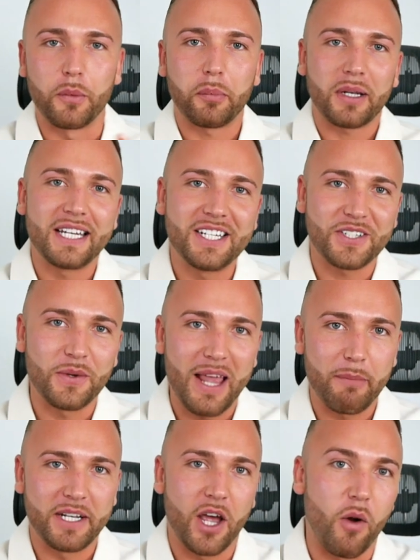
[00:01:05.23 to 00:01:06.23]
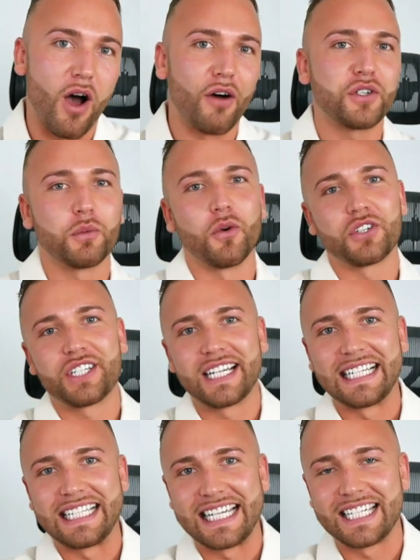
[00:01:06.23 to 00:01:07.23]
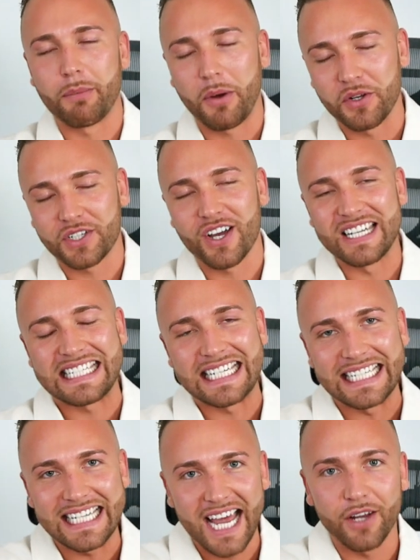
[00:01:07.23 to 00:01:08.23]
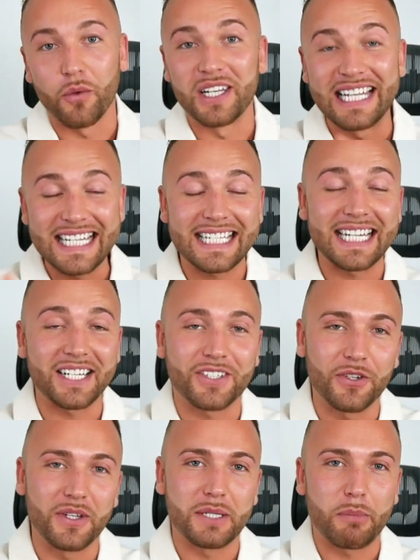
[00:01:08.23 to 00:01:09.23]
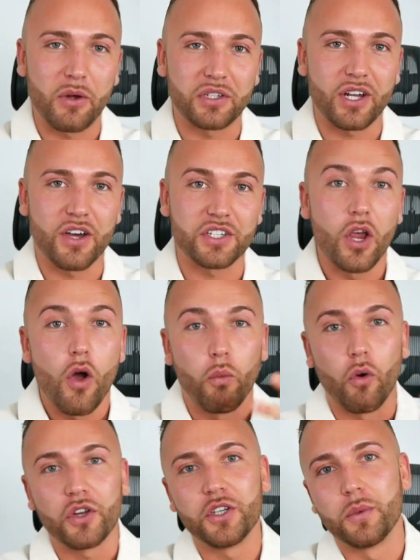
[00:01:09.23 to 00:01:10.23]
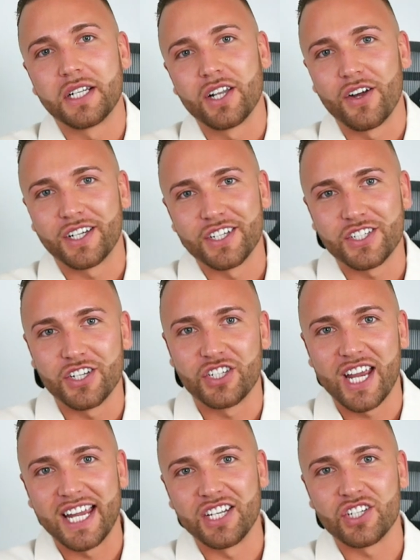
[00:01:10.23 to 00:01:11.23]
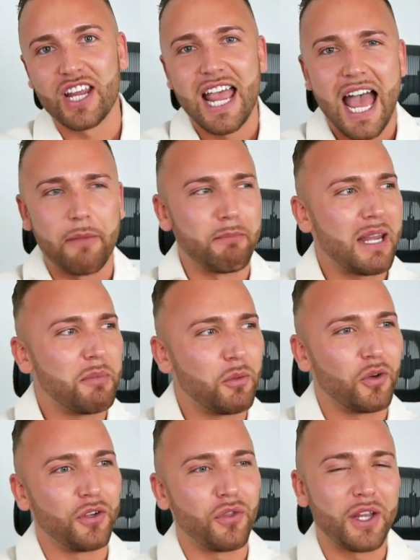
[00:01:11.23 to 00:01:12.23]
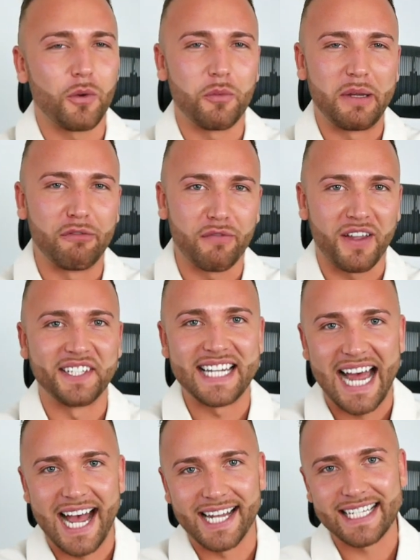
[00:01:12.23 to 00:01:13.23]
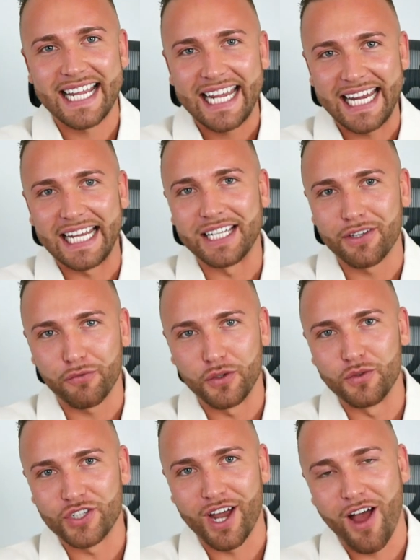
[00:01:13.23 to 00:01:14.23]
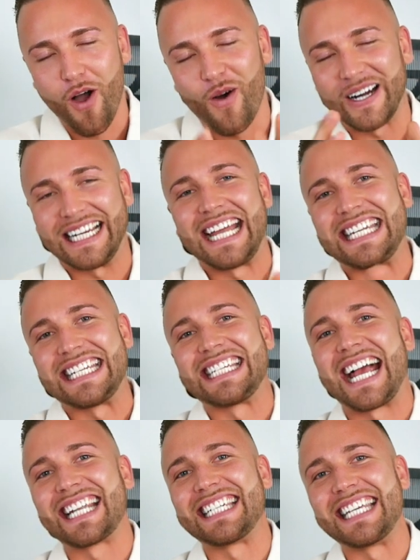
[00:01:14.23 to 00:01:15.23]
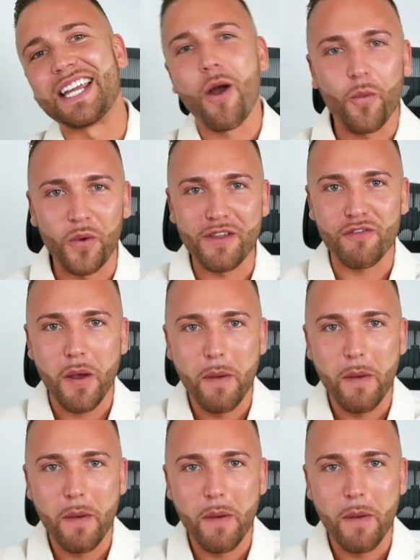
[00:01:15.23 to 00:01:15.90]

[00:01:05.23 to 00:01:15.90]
please do let me know after watching this podcast today or listening to this podcast what you would like us to change and maybe what you think would be fun to add in the future on Gettin' Chatty with